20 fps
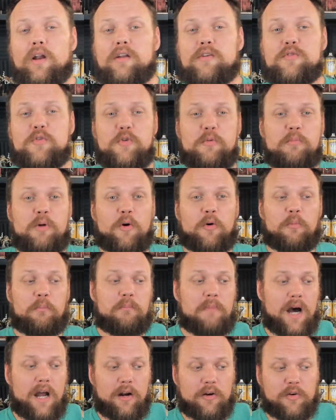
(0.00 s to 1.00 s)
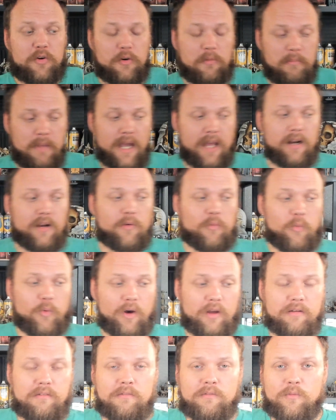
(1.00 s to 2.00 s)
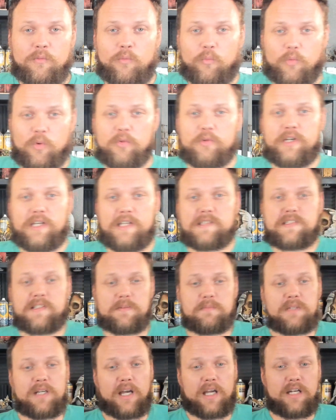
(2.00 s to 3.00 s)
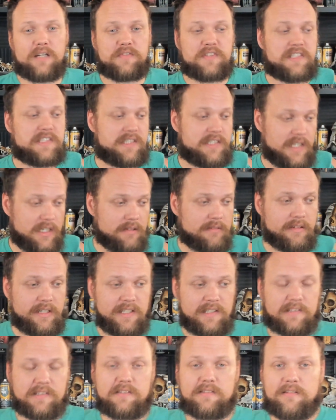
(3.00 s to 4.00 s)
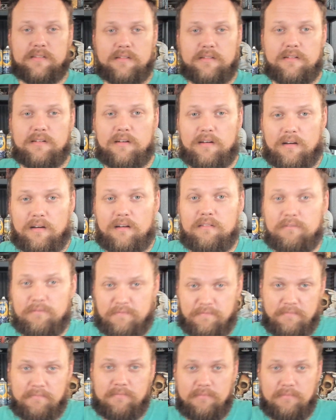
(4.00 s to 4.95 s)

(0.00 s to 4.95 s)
to do a monochromatic one, we'll need some kind of series of